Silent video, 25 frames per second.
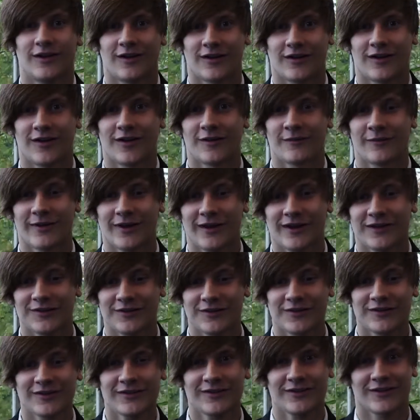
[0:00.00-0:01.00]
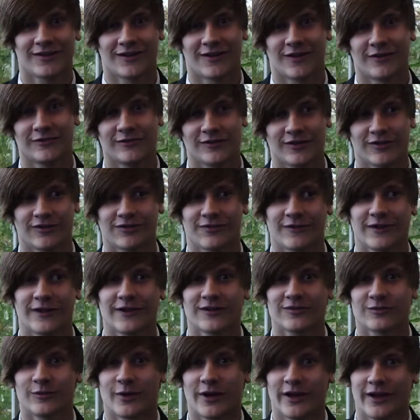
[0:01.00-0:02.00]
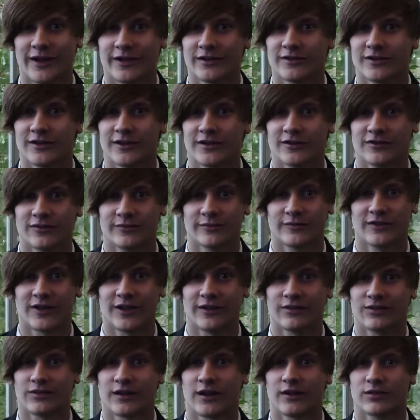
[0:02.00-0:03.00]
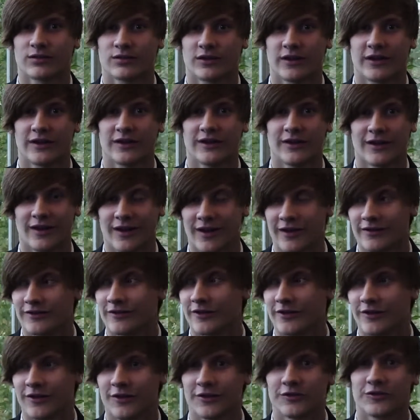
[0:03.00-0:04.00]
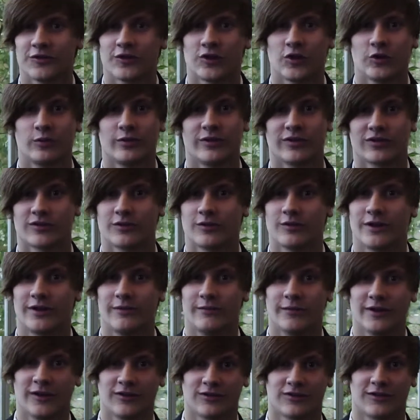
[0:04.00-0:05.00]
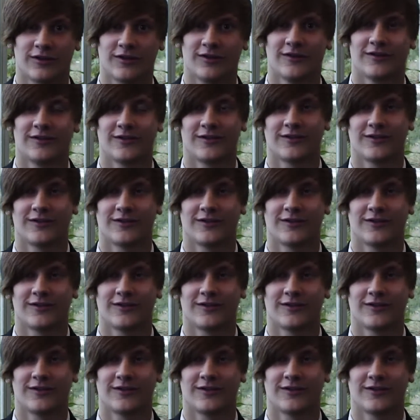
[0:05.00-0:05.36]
I'm Aidan. I've just finished my English GCSE and I go to Cooper School in Bicester.